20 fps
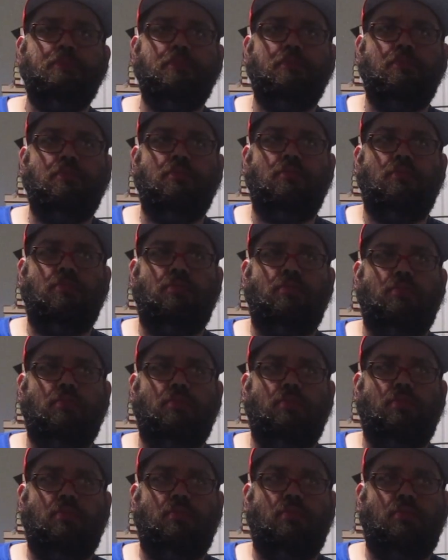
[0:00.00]

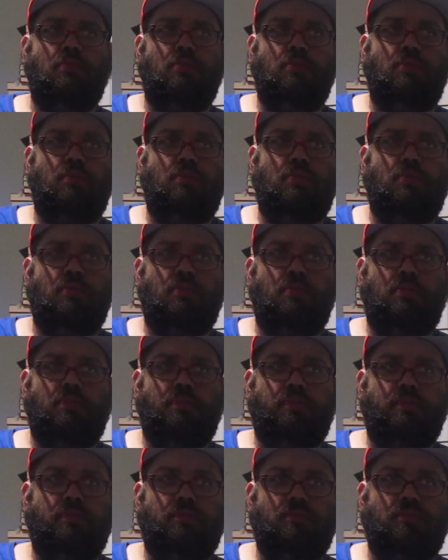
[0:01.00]

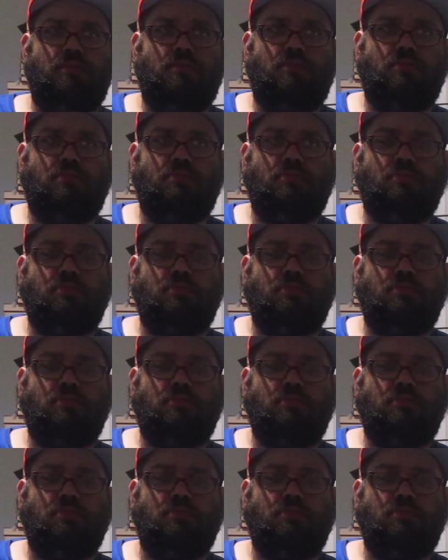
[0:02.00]
Nothing is said.